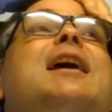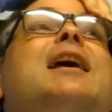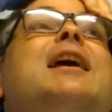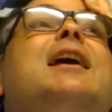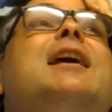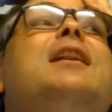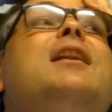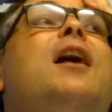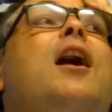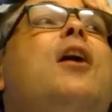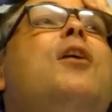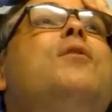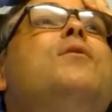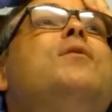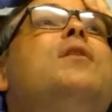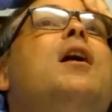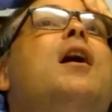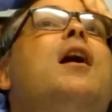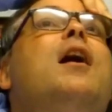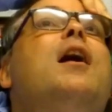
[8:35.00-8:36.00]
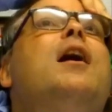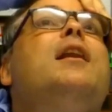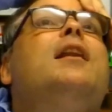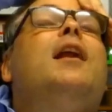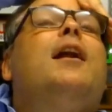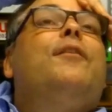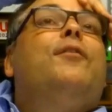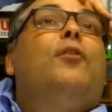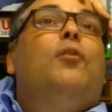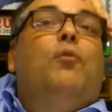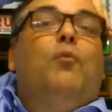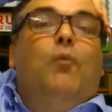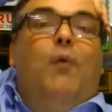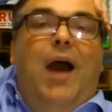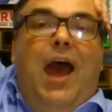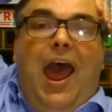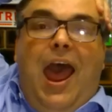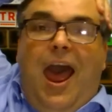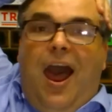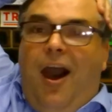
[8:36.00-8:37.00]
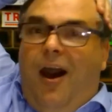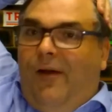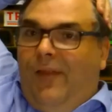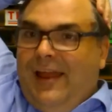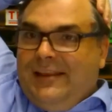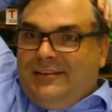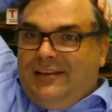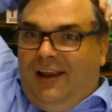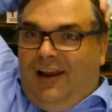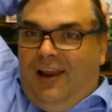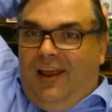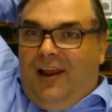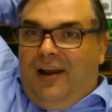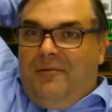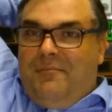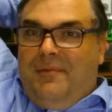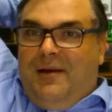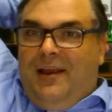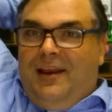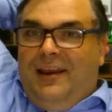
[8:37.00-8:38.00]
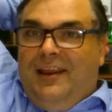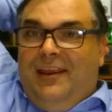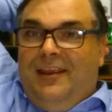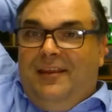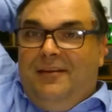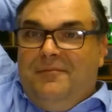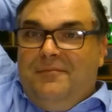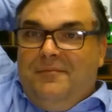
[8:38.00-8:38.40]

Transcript: in 2009. I thought, wow, that's a lot of money.